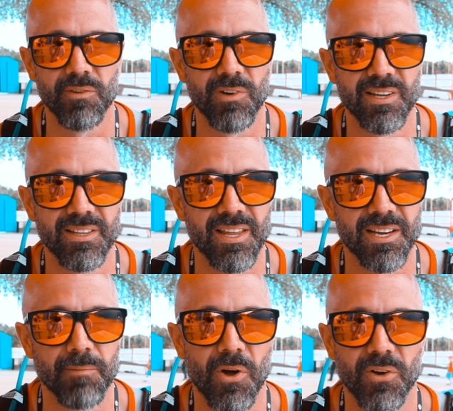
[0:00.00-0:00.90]
we really
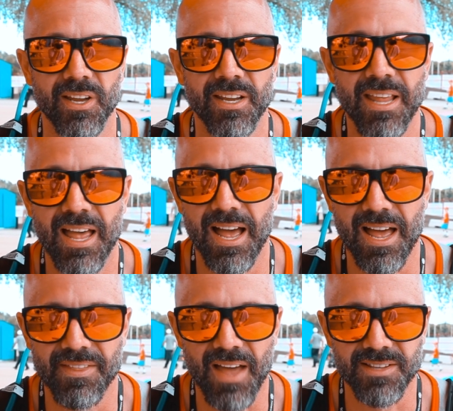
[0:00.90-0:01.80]
think about it,
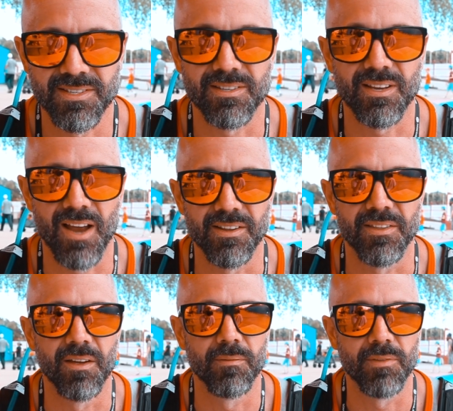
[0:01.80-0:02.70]
that's kind of
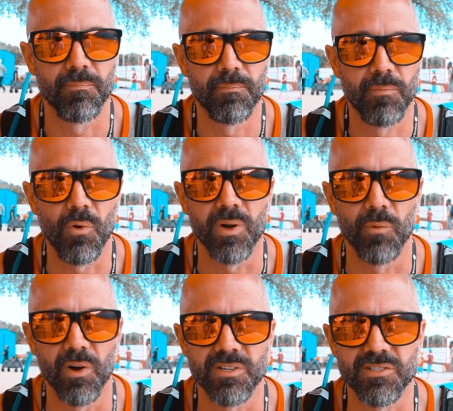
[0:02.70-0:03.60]
the point
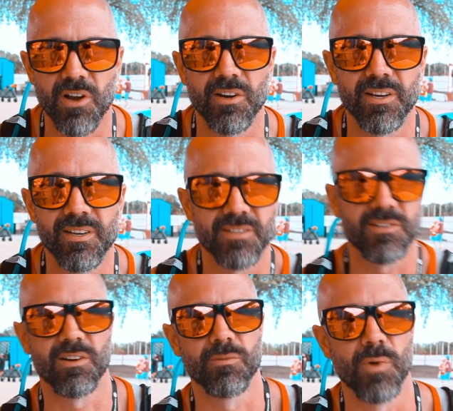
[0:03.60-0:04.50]
where it started. And it
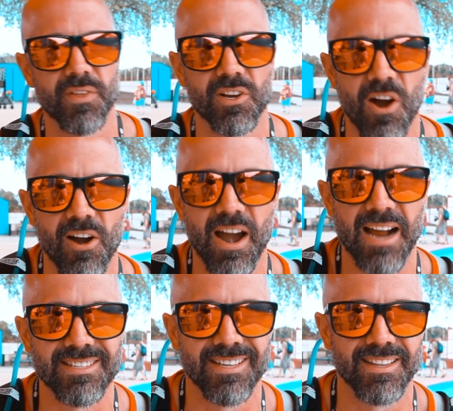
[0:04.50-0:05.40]
started with a car
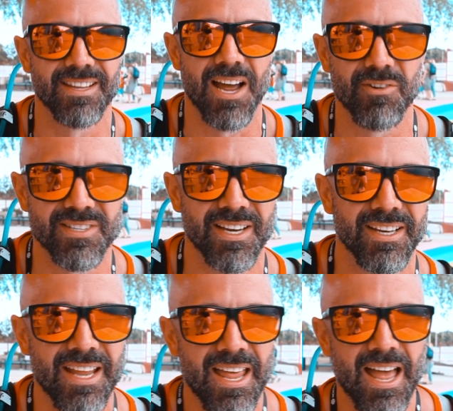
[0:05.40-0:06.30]
accident that I was in.